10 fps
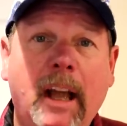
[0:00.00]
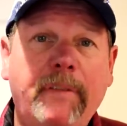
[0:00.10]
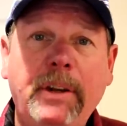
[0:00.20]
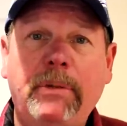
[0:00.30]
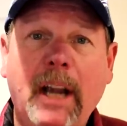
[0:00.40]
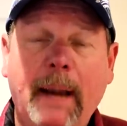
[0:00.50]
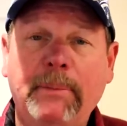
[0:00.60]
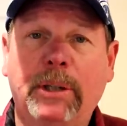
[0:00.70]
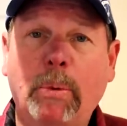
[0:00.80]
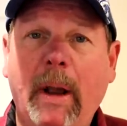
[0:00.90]
a few
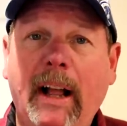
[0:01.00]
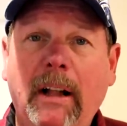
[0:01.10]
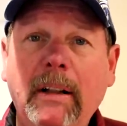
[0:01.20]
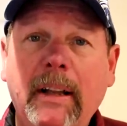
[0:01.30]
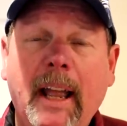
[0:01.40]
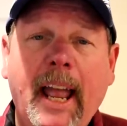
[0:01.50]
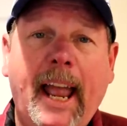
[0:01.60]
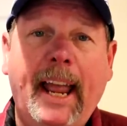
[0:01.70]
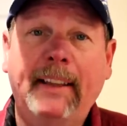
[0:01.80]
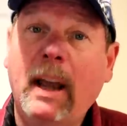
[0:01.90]
times as well
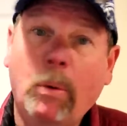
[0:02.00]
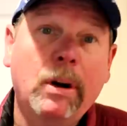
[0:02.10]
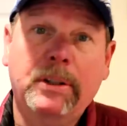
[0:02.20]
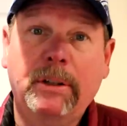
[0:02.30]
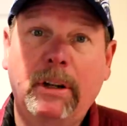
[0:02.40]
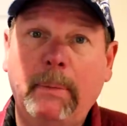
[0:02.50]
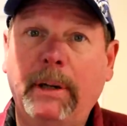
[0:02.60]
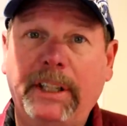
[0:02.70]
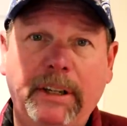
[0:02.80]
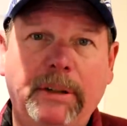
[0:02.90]
and that works good
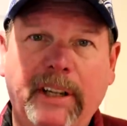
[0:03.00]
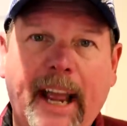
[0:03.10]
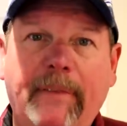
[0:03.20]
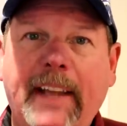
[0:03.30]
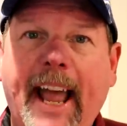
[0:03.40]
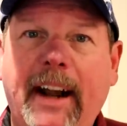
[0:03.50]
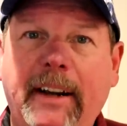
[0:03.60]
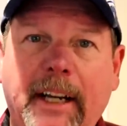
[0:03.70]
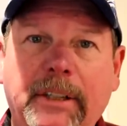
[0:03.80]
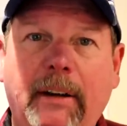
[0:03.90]
but you usually have to add
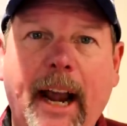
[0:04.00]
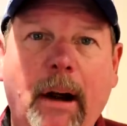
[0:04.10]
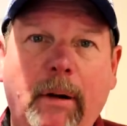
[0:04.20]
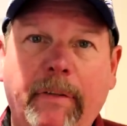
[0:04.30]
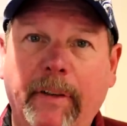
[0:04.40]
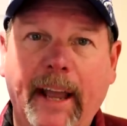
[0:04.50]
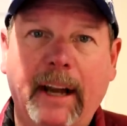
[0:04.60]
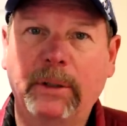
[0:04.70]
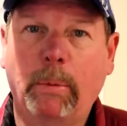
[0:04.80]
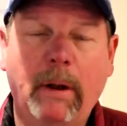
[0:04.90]
an extra hour for
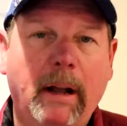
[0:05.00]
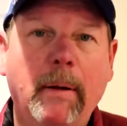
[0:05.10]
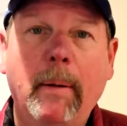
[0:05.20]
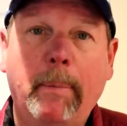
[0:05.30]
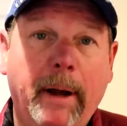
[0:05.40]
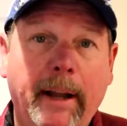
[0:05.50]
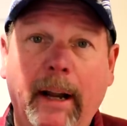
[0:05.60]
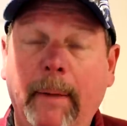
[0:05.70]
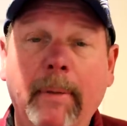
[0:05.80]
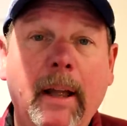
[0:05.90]
that as well but
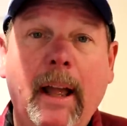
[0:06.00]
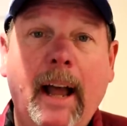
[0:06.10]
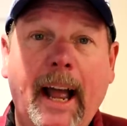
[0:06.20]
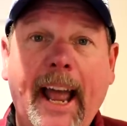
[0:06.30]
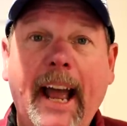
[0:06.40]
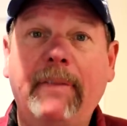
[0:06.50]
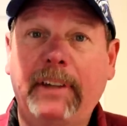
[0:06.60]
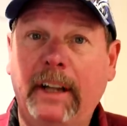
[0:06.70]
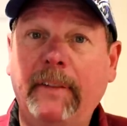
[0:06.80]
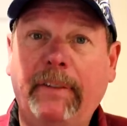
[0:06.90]
um, I have
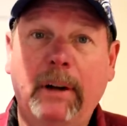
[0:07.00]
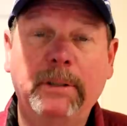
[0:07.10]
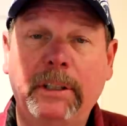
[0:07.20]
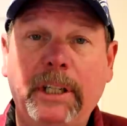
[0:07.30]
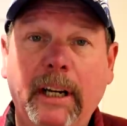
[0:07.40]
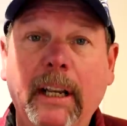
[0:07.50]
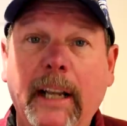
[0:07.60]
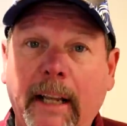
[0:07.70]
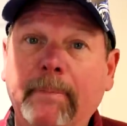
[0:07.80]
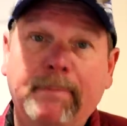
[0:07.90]
done the frozen chicken
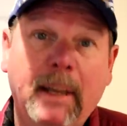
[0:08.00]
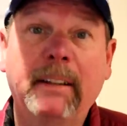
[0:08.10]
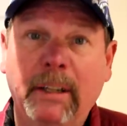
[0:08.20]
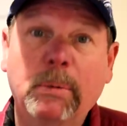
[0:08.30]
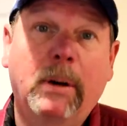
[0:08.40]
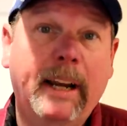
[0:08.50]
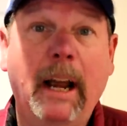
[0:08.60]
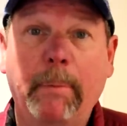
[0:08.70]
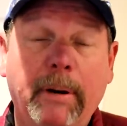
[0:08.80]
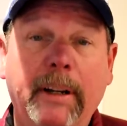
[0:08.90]
and that does work
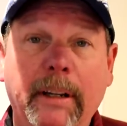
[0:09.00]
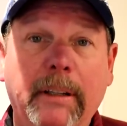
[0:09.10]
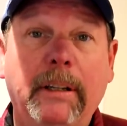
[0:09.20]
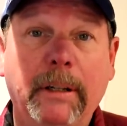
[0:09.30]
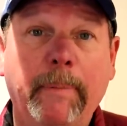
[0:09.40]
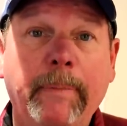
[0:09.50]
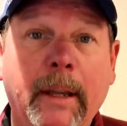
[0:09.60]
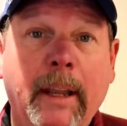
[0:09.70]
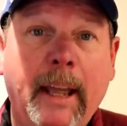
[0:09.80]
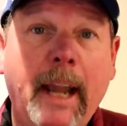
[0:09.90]
out pretty good too
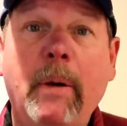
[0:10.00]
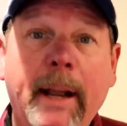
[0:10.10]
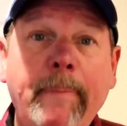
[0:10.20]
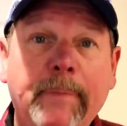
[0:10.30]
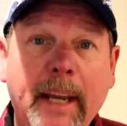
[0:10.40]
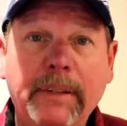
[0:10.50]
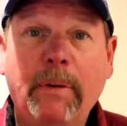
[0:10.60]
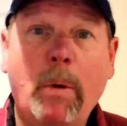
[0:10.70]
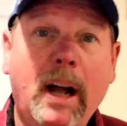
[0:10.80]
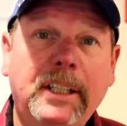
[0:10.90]
anyway thanks
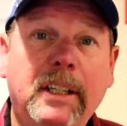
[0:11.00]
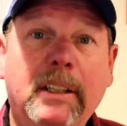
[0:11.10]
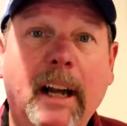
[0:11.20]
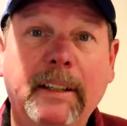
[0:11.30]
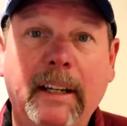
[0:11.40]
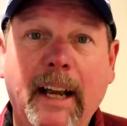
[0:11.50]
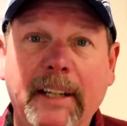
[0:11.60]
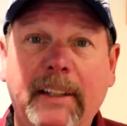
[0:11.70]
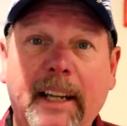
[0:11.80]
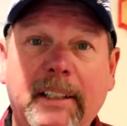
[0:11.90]
for watching talk to you
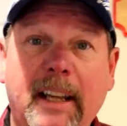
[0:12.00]
guys next